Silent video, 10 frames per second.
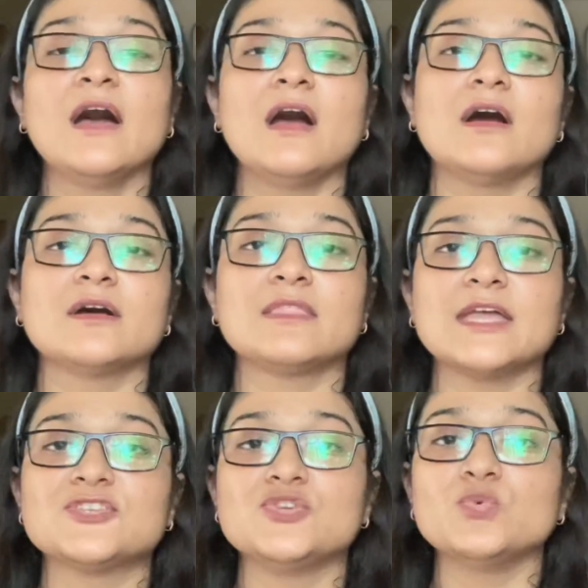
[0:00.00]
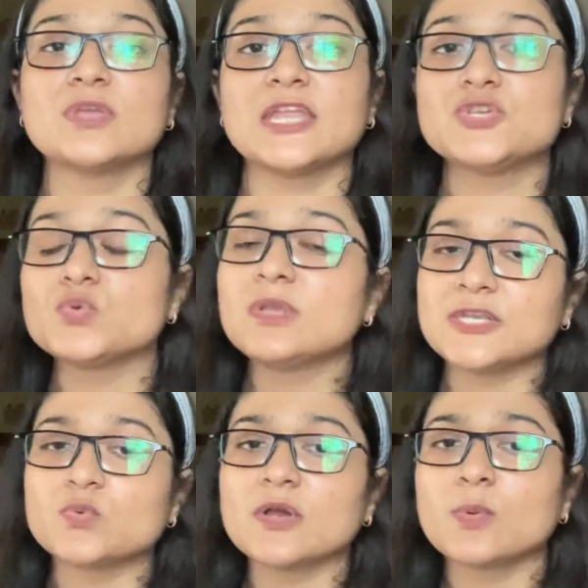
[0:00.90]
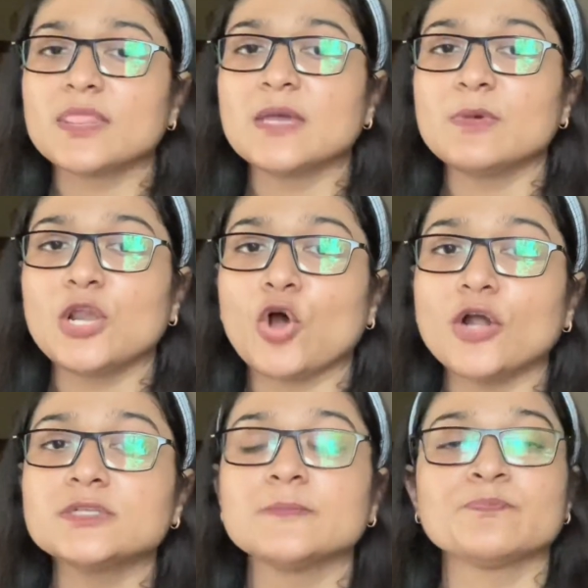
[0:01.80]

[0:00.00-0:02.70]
uh, that you get to network with them a lot.